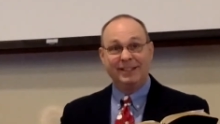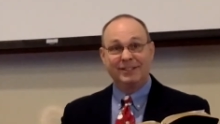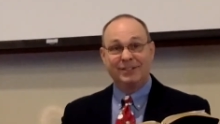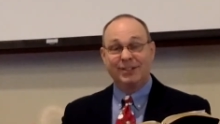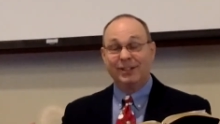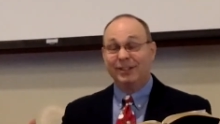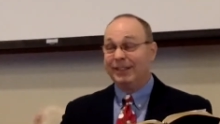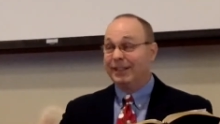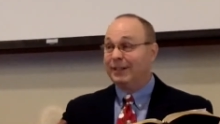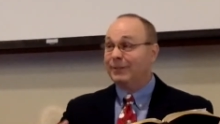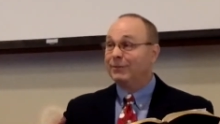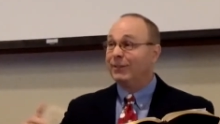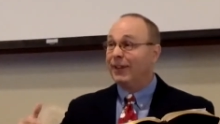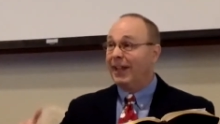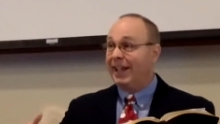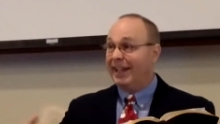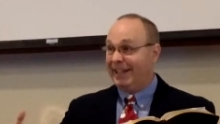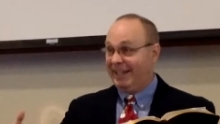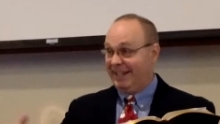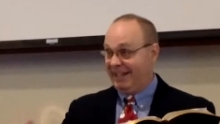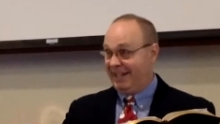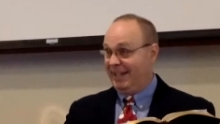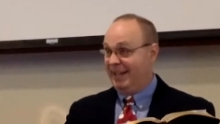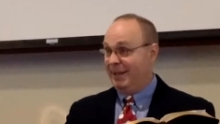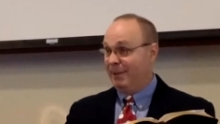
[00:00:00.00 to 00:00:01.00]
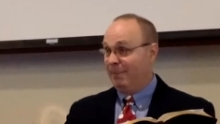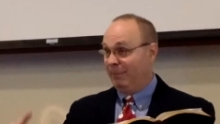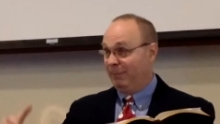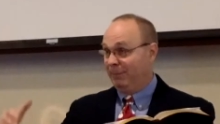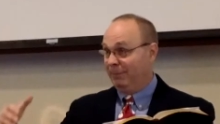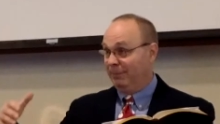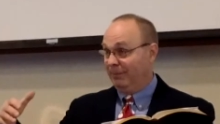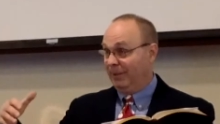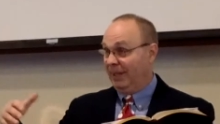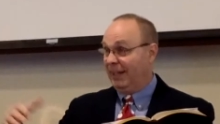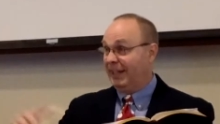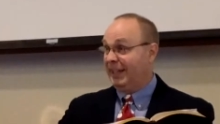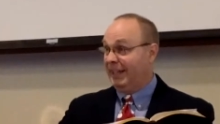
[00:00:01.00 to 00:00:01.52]
To live like Him,
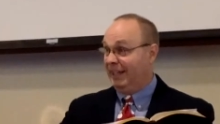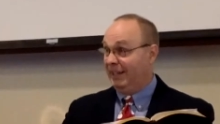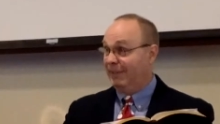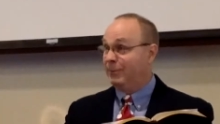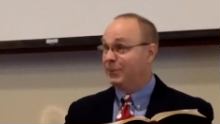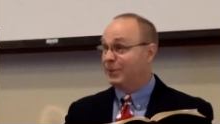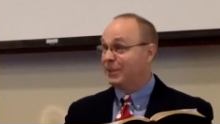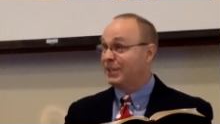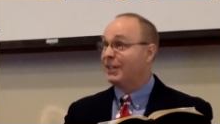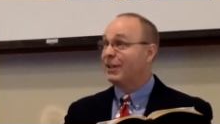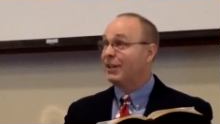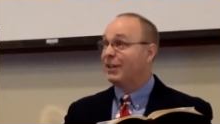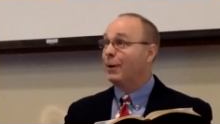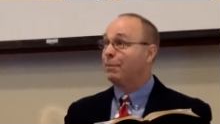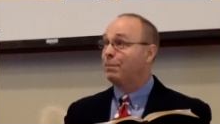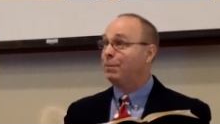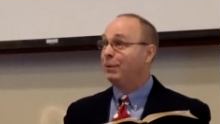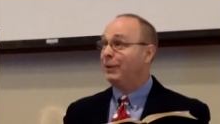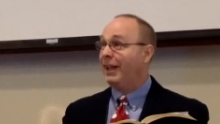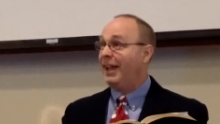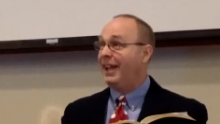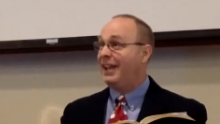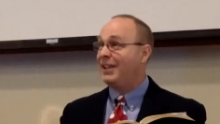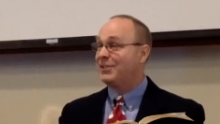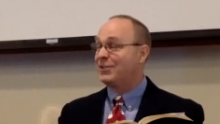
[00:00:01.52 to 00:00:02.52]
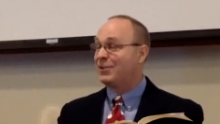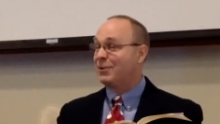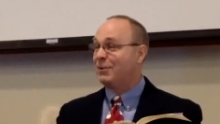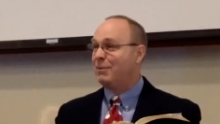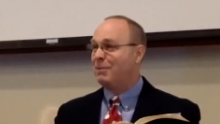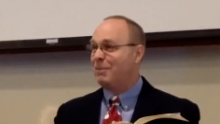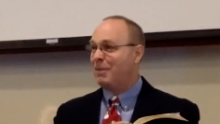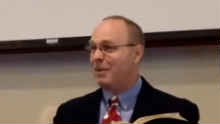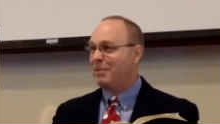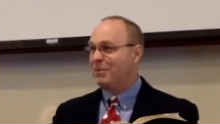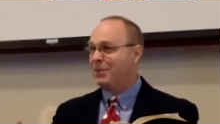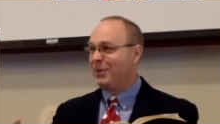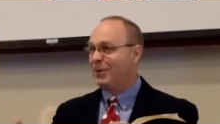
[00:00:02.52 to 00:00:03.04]
like He was in our place. You
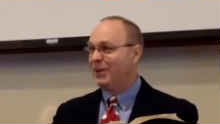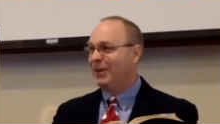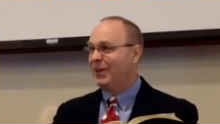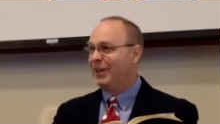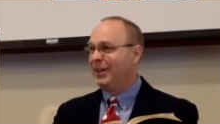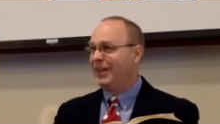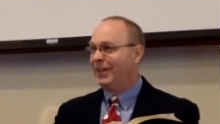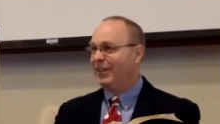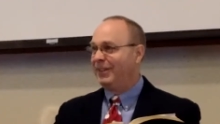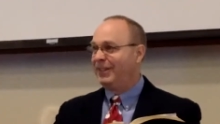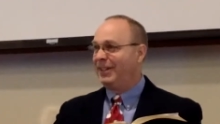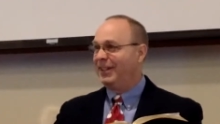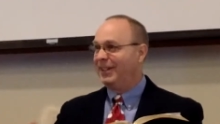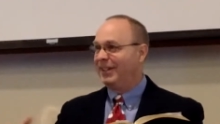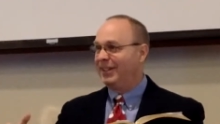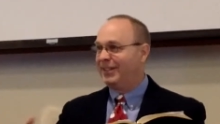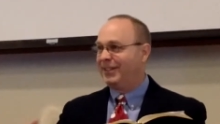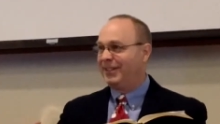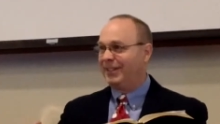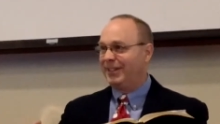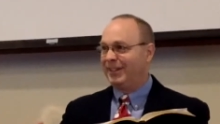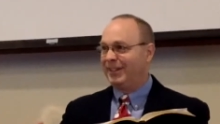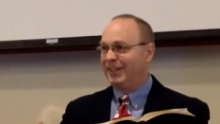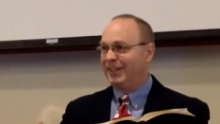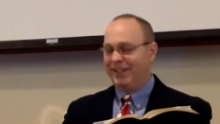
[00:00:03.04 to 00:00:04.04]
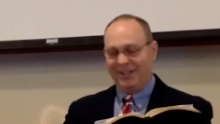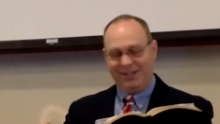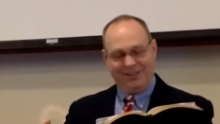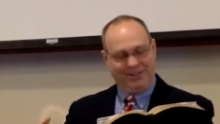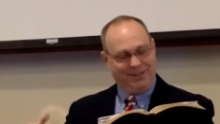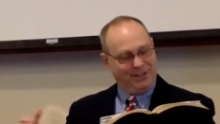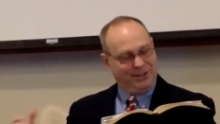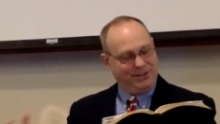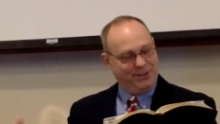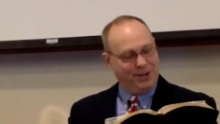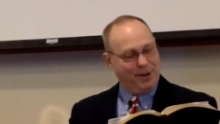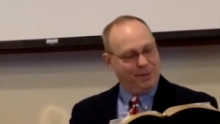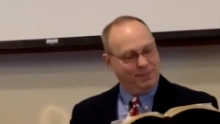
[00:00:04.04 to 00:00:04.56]
remember the
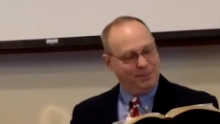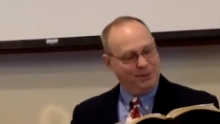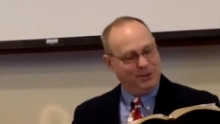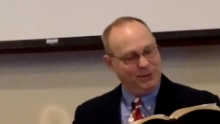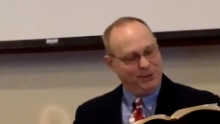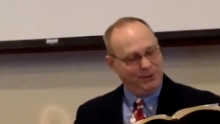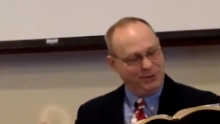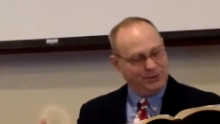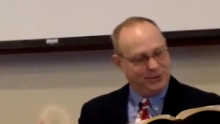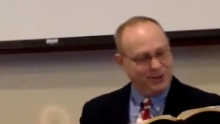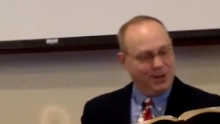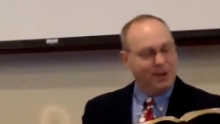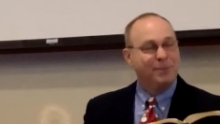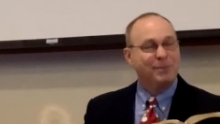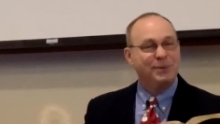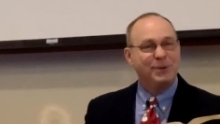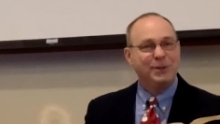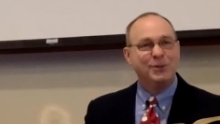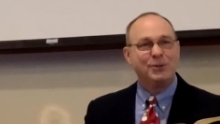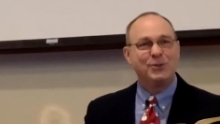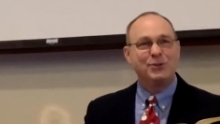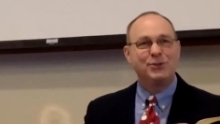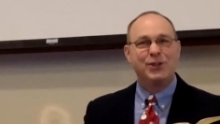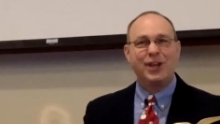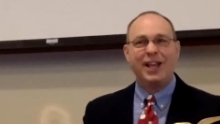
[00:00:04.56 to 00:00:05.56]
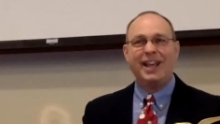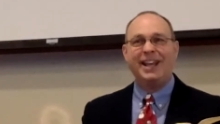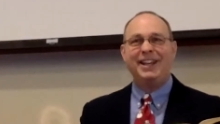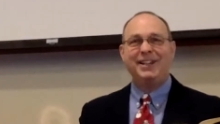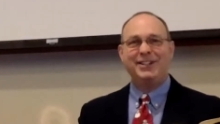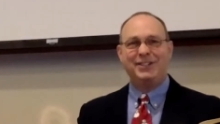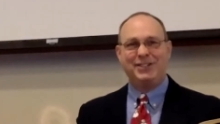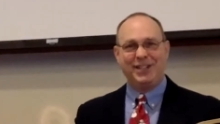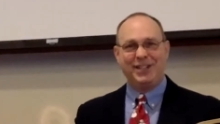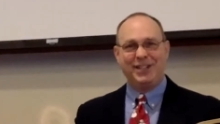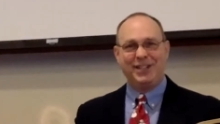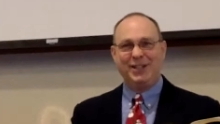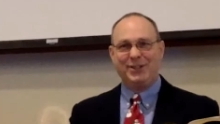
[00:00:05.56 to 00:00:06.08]

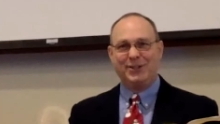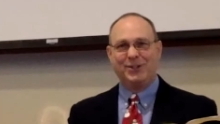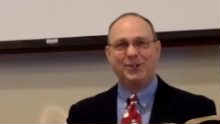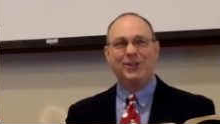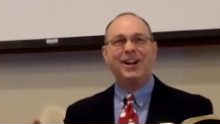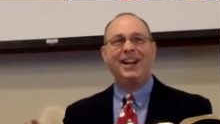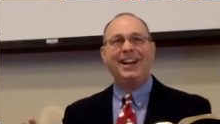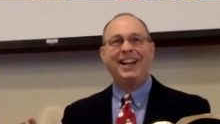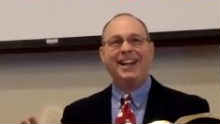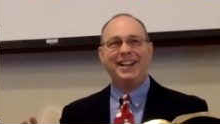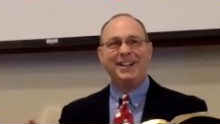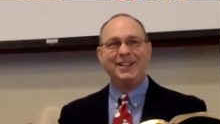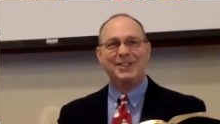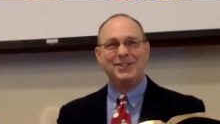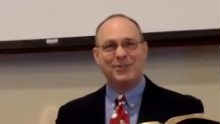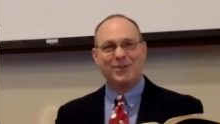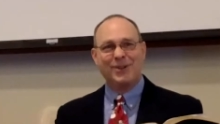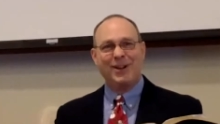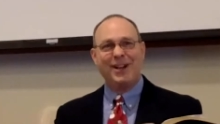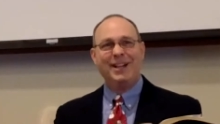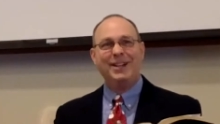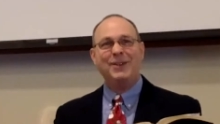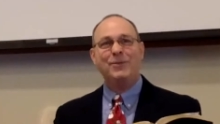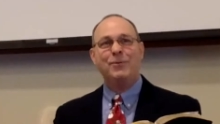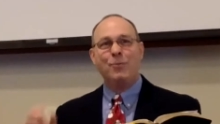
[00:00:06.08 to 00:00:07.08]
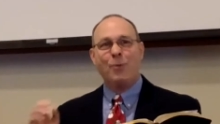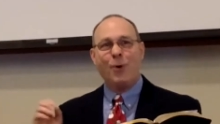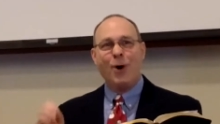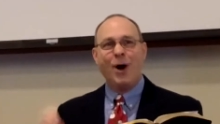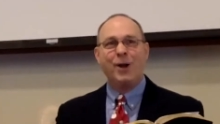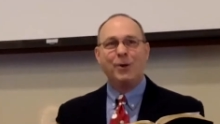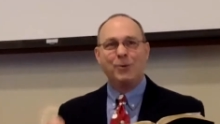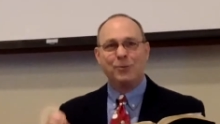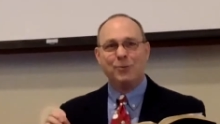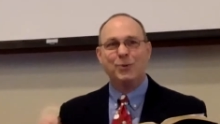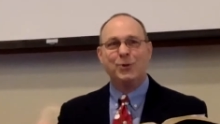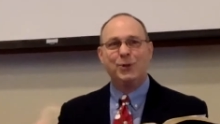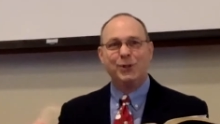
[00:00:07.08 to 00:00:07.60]
WWJD craze, right?
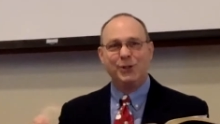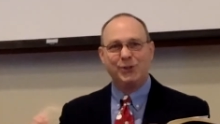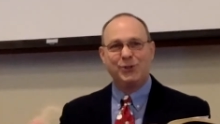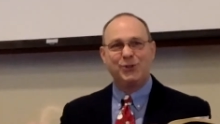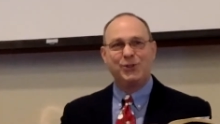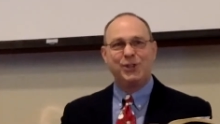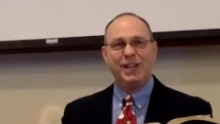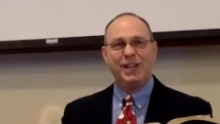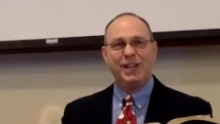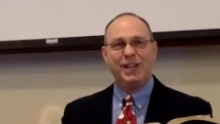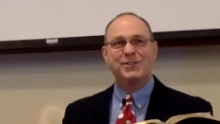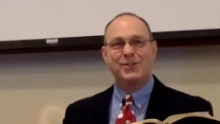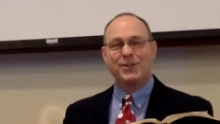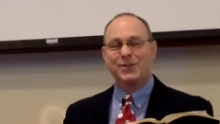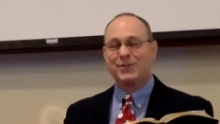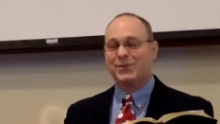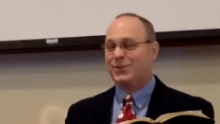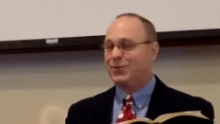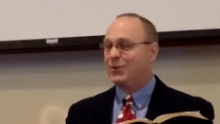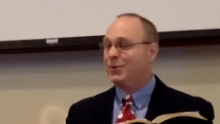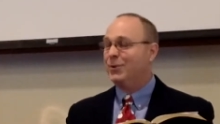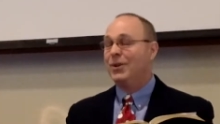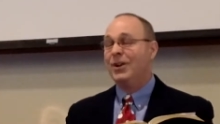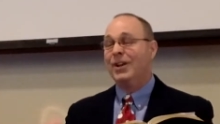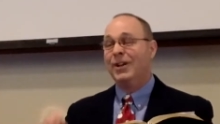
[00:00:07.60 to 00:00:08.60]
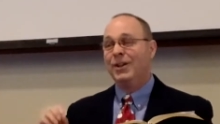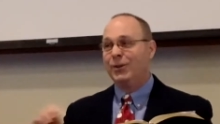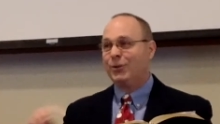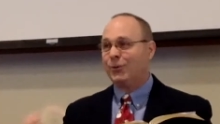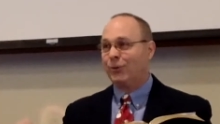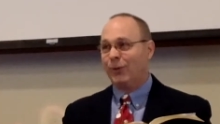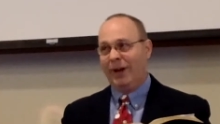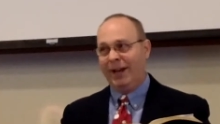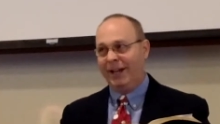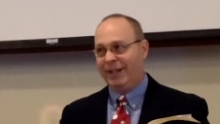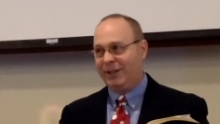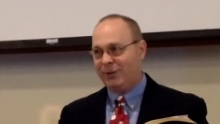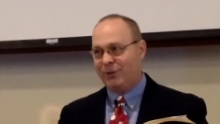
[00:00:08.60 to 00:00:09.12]
What would Jesus do?
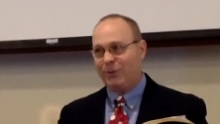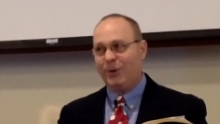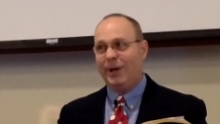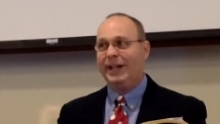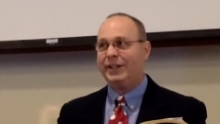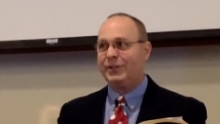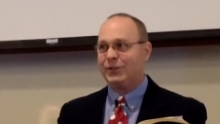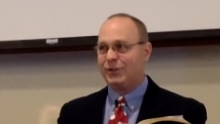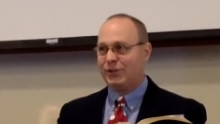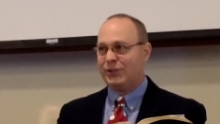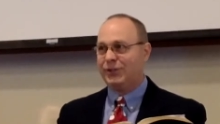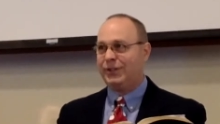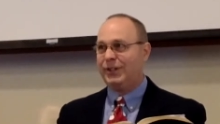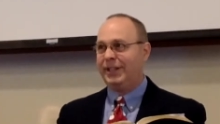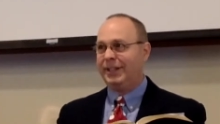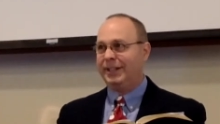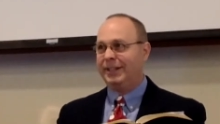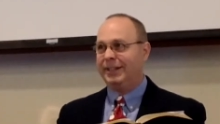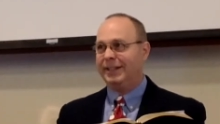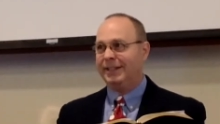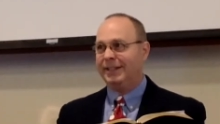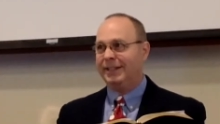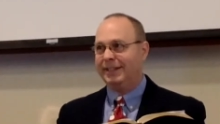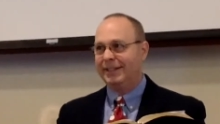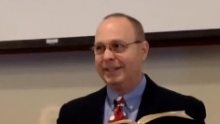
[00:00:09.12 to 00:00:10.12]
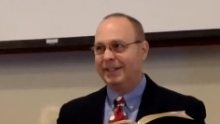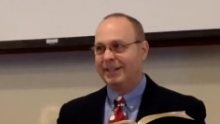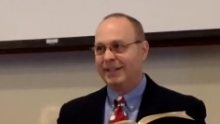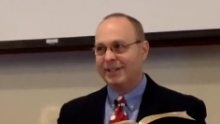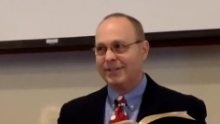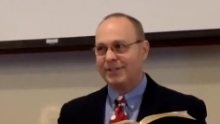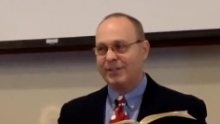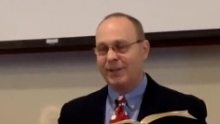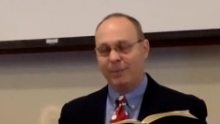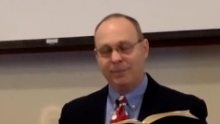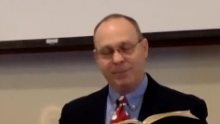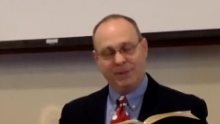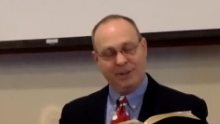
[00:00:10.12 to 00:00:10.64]
Great question.
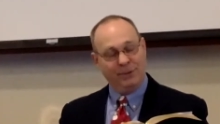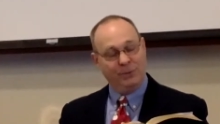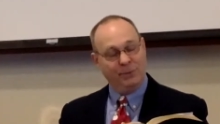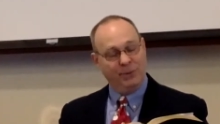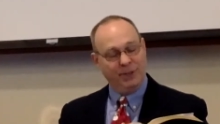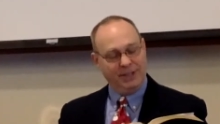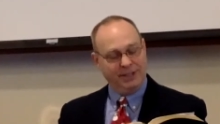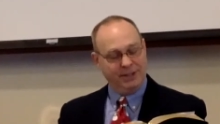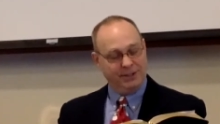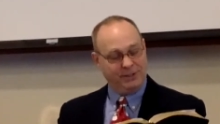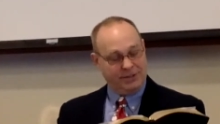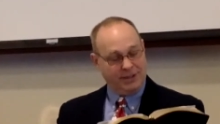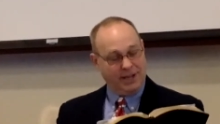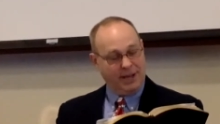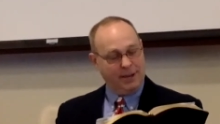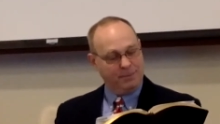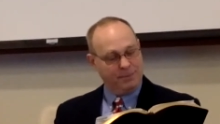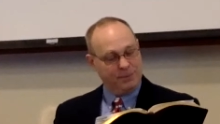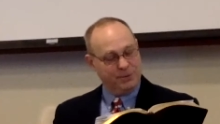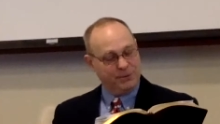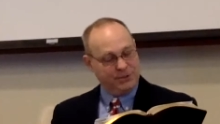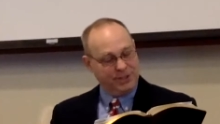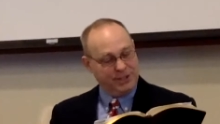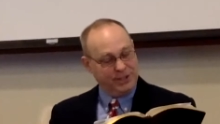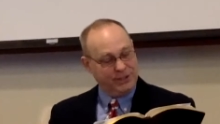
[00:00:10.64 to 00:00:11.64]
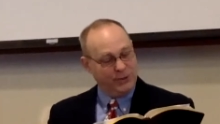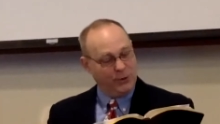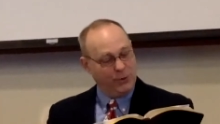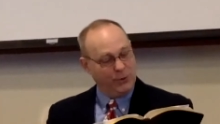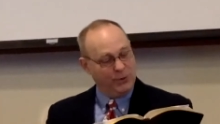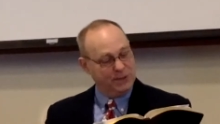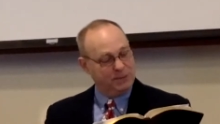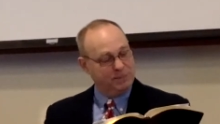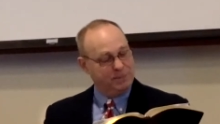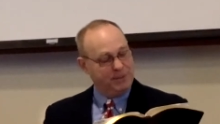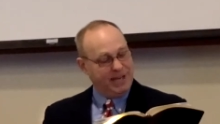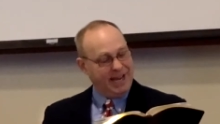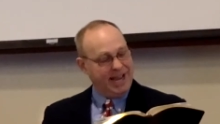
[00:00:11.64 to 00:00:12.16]
Something we disciples need to
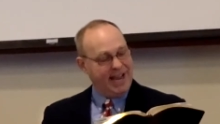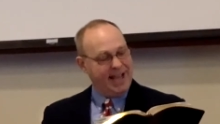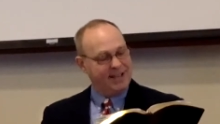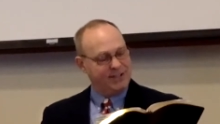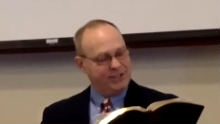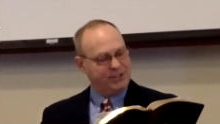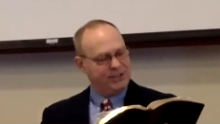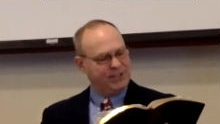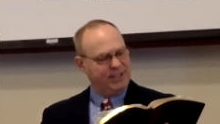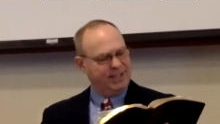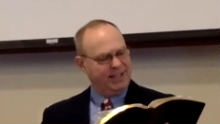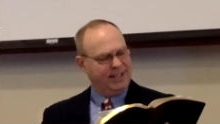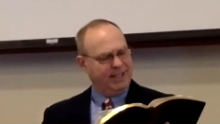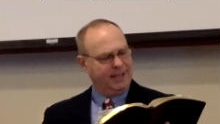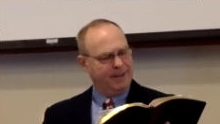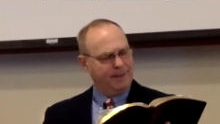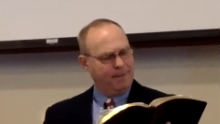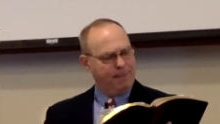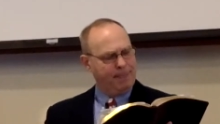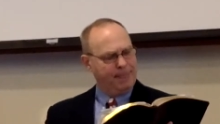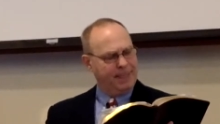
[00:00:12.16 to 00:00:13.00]
always be asking.